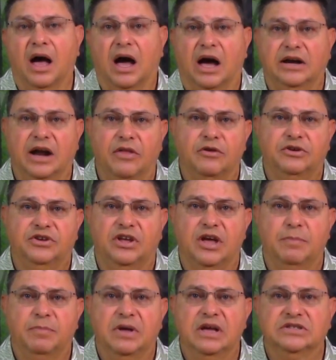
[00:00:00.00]
Another
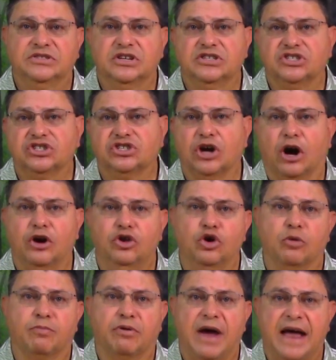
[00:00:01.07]
tip is to start
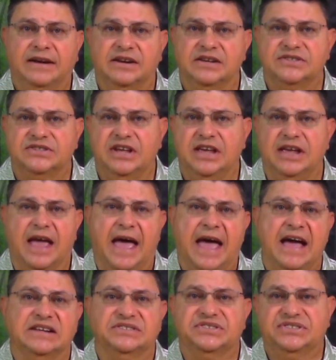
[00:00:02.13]
your practicing
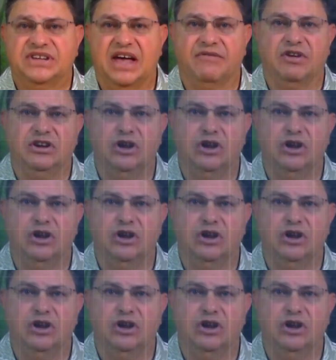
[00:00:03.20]
at 7